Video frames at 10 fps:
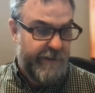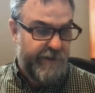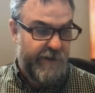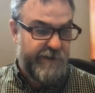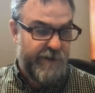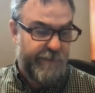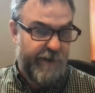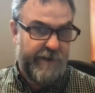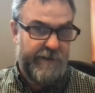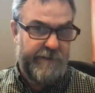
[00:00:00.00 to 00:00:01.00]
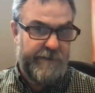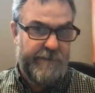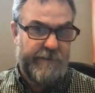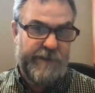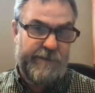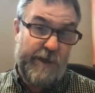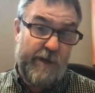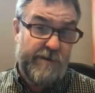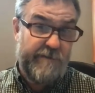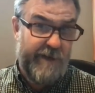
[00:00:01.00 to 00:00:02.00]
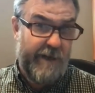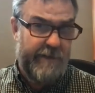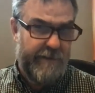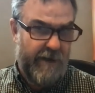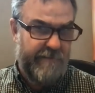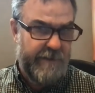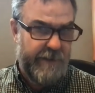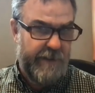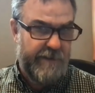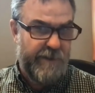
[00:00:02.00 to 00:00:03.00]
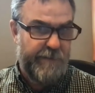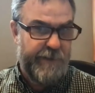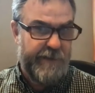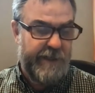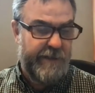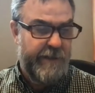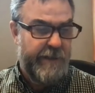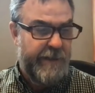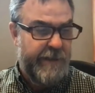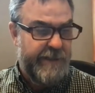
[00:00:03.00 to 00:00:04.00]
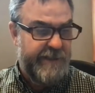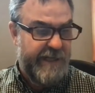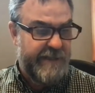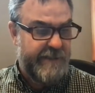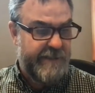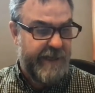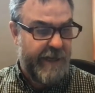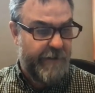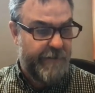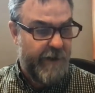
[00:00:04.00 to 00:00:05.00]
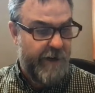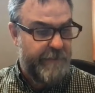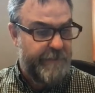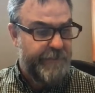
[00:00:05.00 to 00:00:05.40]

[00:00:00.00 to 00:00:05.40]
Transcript: to a serpent, which we also find, obviously, a serpent in the Genesis account, right?